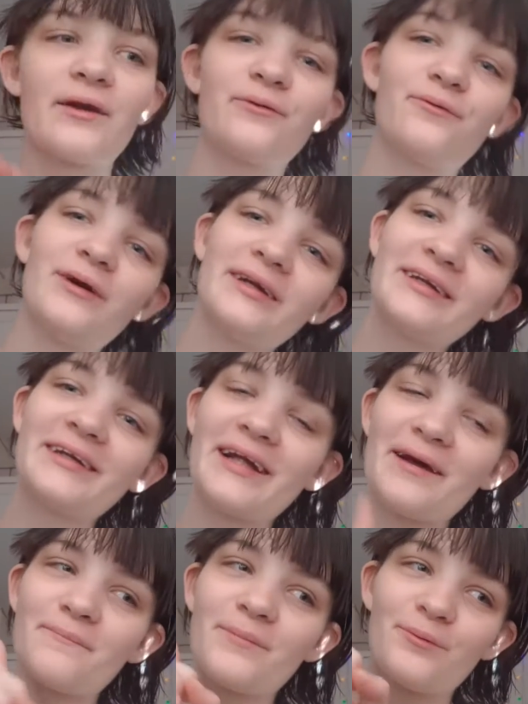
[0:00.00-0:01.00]

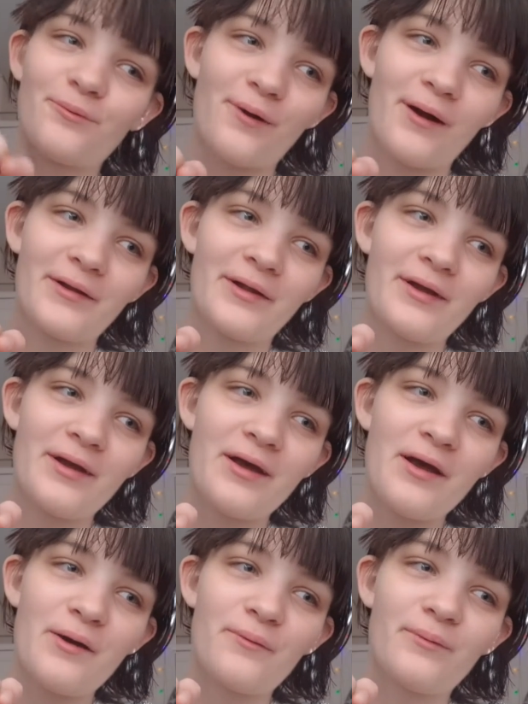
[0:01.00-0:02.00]
Question number one,
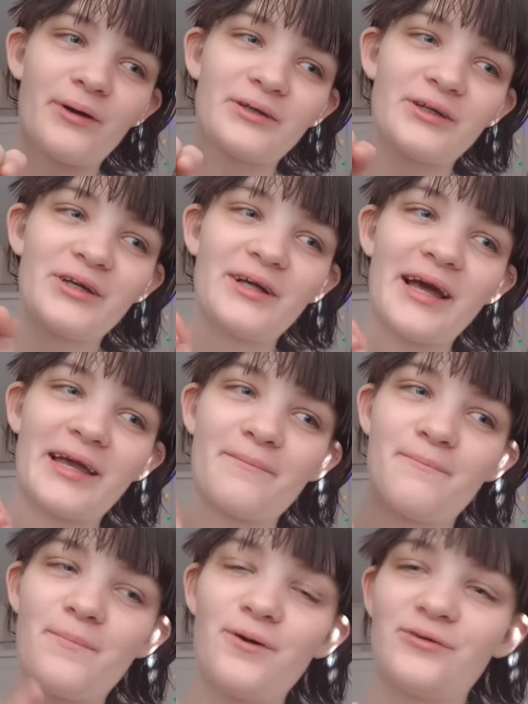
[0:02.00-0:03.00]
what do you
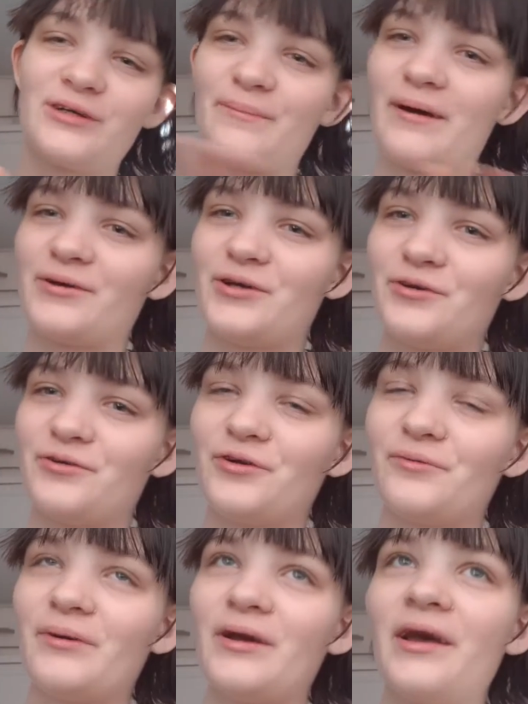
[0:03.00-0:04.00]
like most about
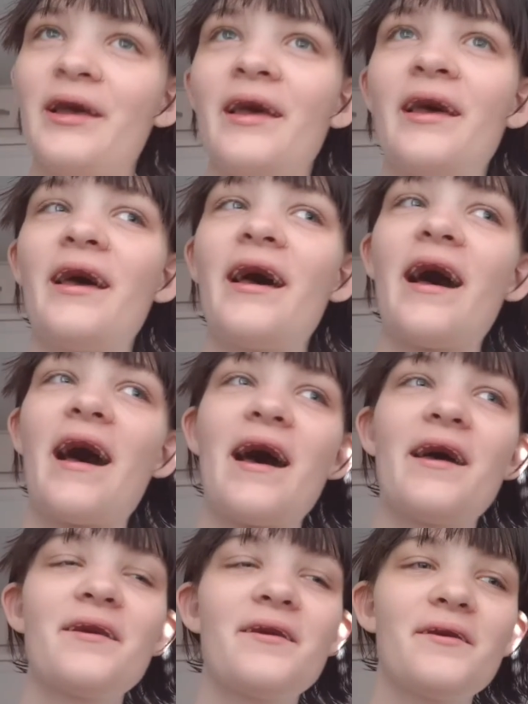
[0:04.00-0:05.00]
YouTube?
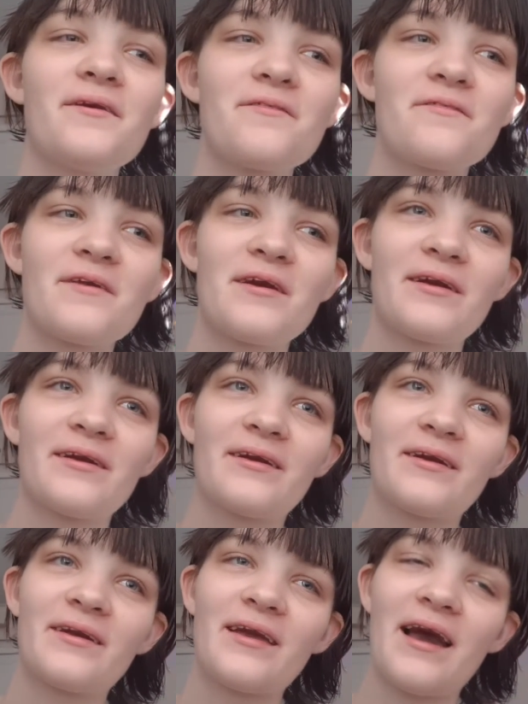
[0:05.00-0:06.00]
I think
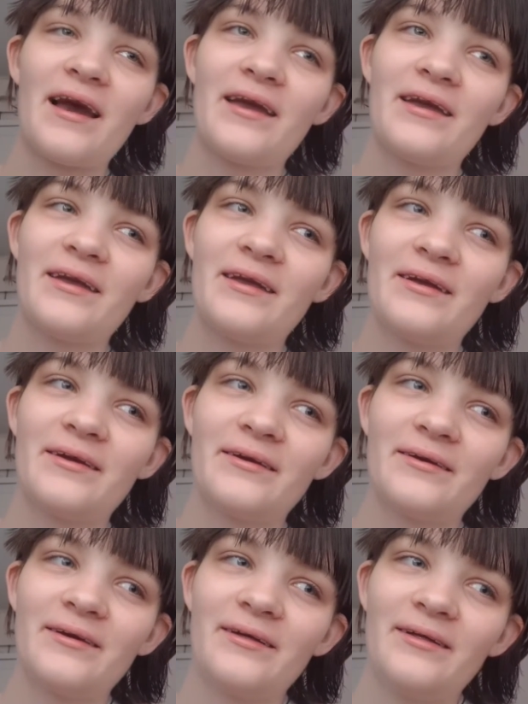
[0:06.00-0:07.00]
I
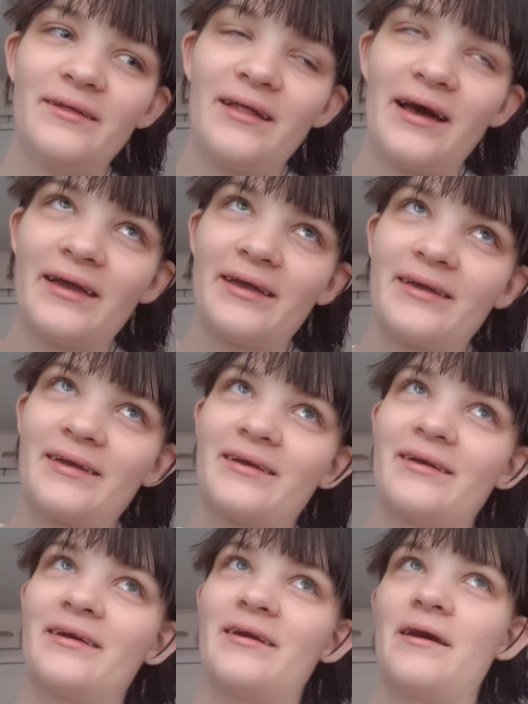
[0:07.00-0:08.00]
like
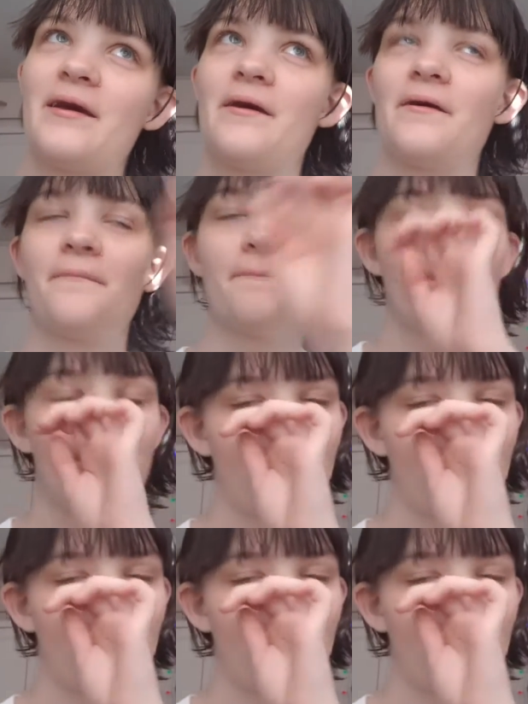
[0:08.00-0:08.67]
that